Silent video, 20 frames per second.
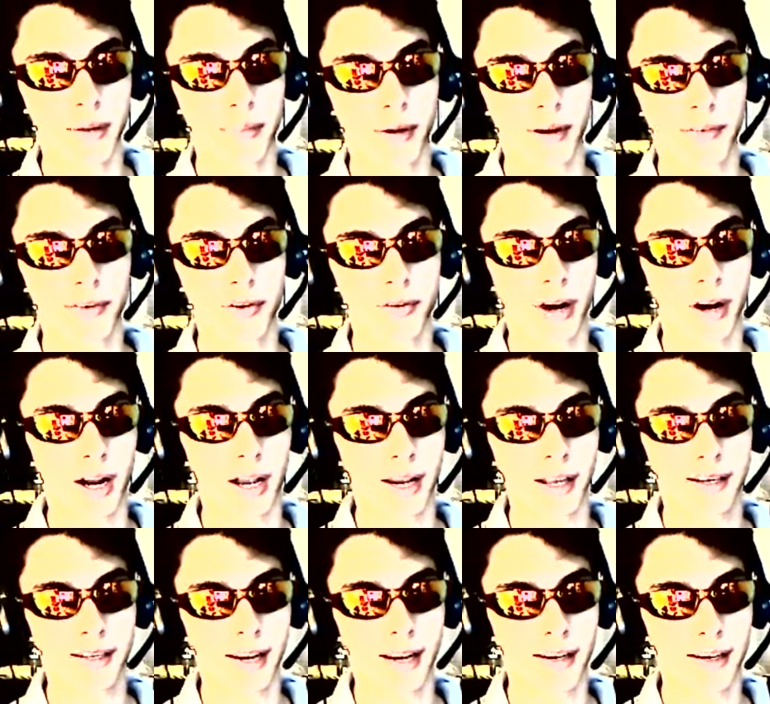You may have to try
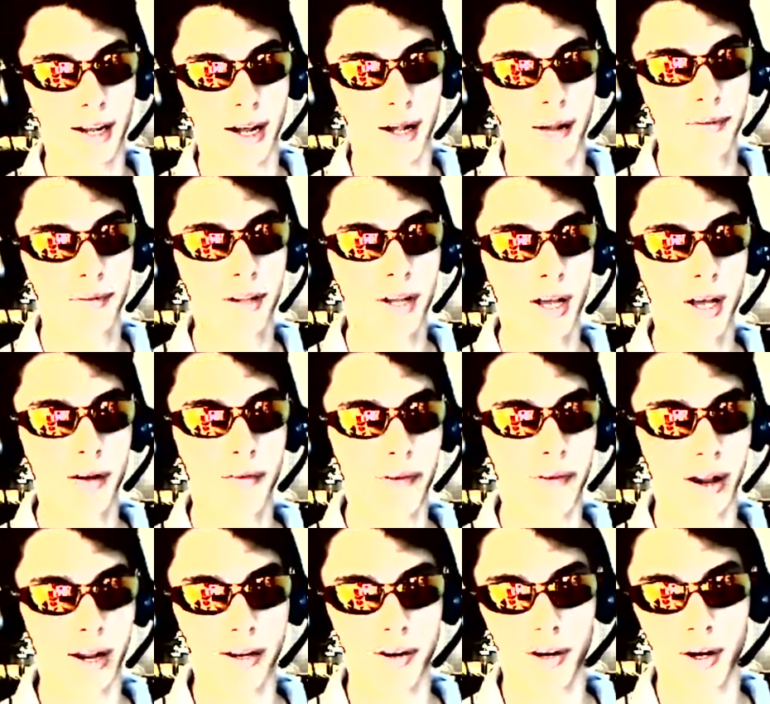like 10 times.
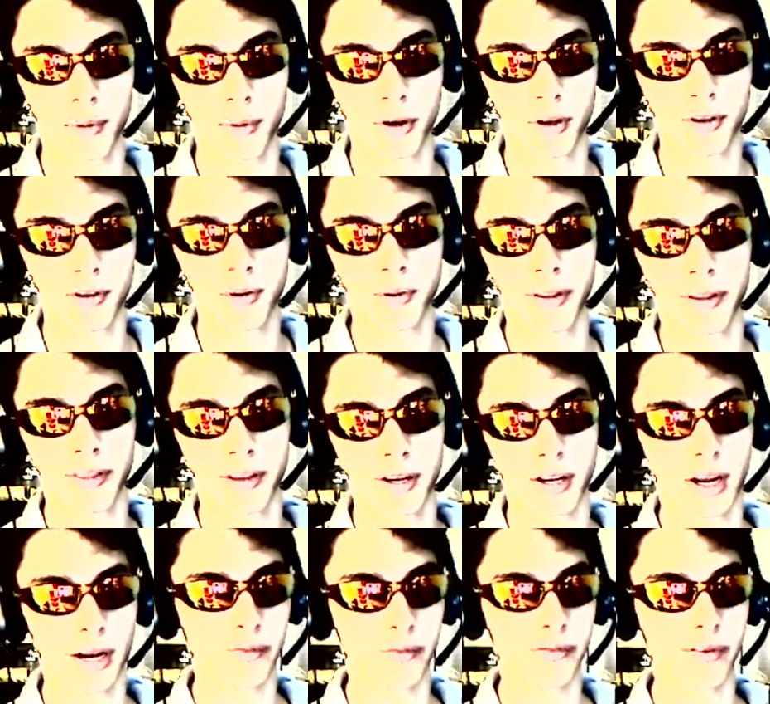Finally, you're able to do it, and then
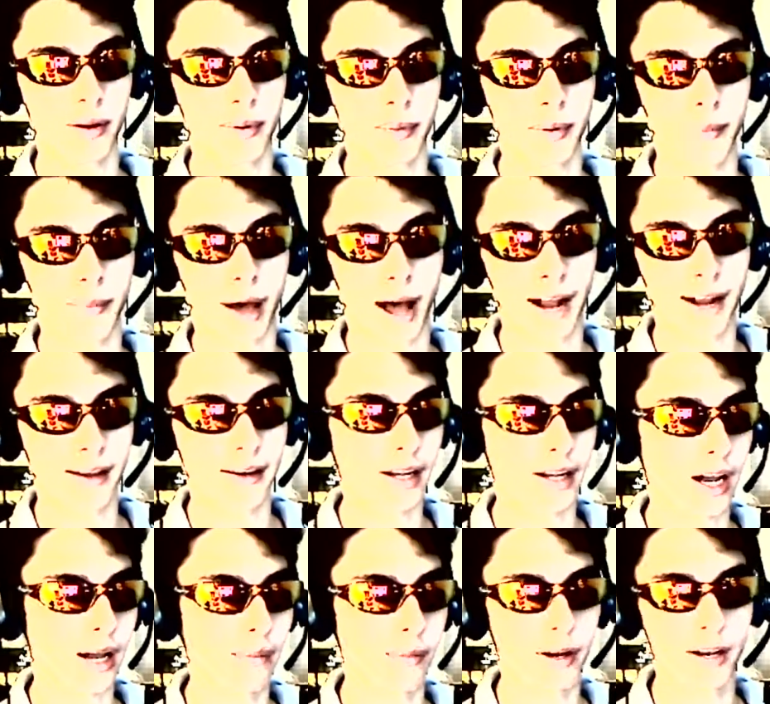you got to flip it back in
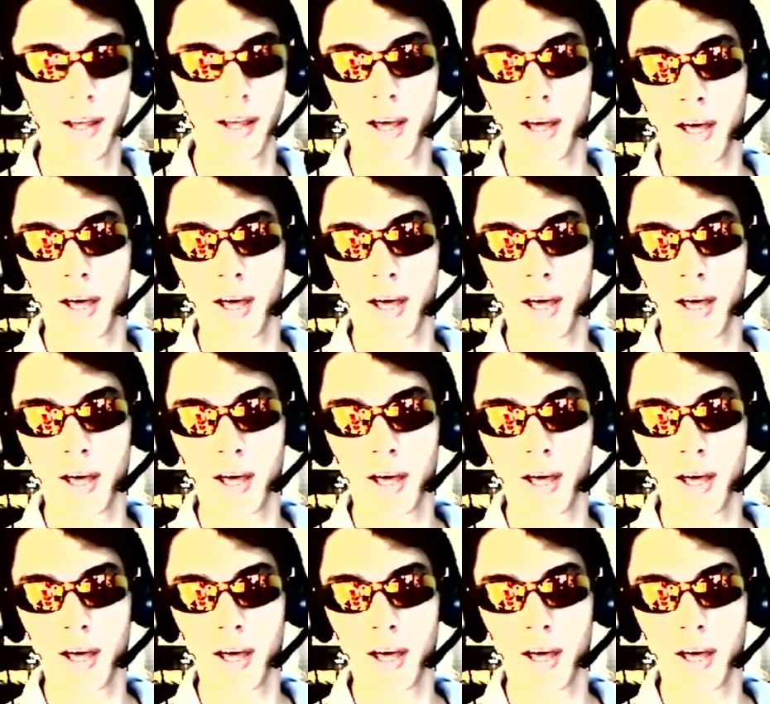time and